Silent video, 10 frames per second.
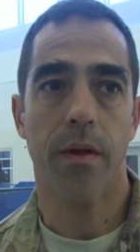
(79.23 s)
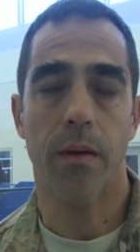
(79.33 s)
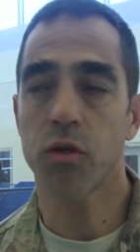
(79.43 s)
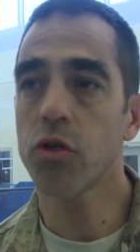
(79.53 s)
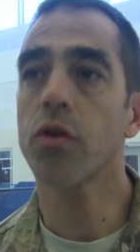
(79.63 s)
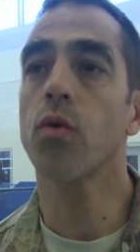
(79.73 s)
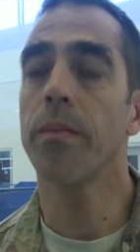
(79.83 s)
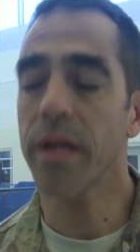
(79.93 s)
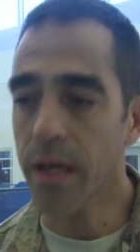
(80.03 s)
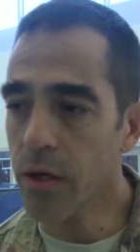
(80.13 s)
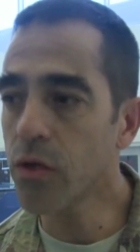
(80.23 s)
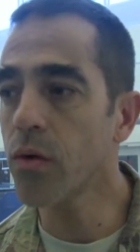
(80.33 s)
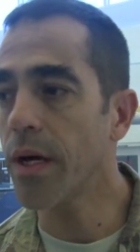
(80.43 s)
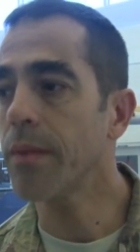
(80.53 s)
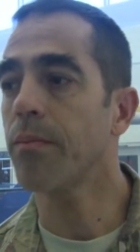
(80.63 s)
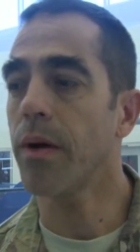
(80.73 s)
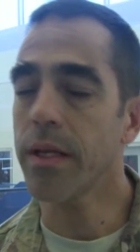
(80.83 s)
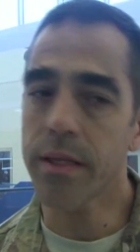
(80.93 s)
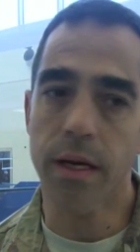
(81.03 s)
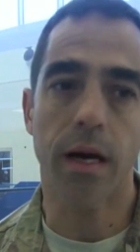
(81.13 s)
I'm sure the women can do it,
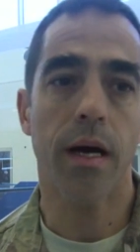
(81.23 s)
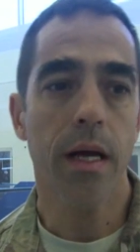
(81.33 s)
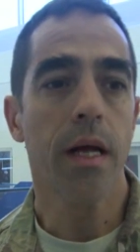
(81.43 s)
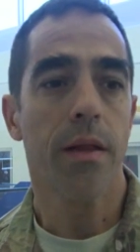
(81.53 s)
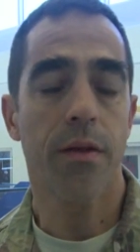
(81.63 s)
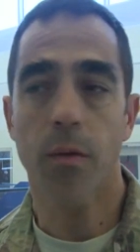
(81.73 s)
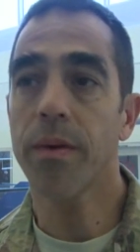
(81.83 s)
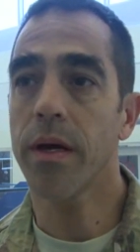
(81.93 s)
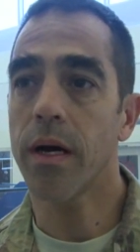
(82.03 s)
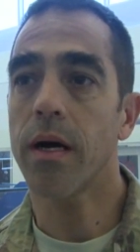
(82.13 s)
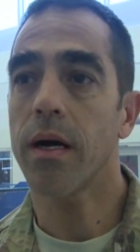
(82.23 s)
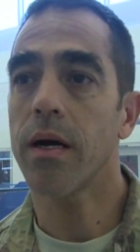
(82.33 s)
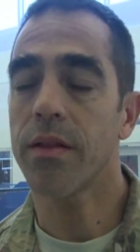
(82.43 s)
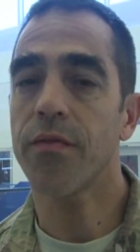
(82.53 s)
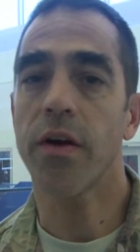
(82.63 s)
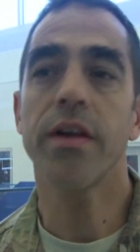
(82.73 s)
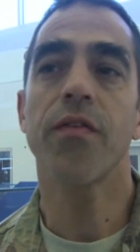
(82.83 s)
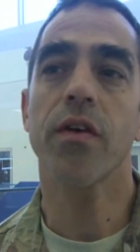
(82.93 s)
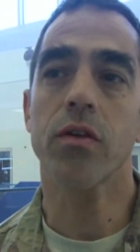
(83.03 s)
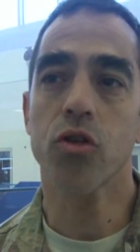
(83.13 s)
but uh, there'll be a, a very
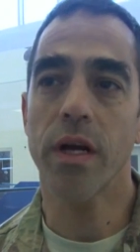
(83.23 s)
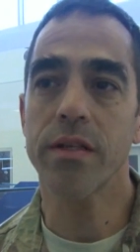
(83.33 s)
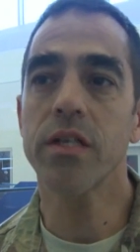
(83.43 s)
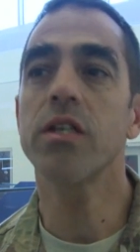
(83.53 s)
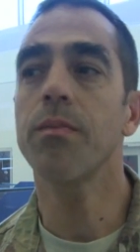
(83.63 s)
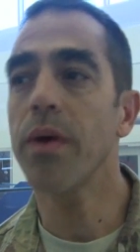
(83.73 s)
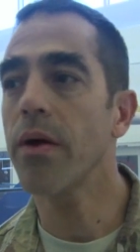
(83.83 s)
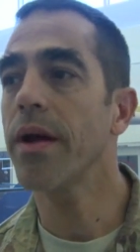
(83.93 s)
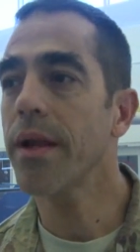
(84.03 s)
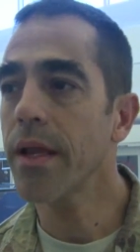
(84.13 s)
difficult transition period.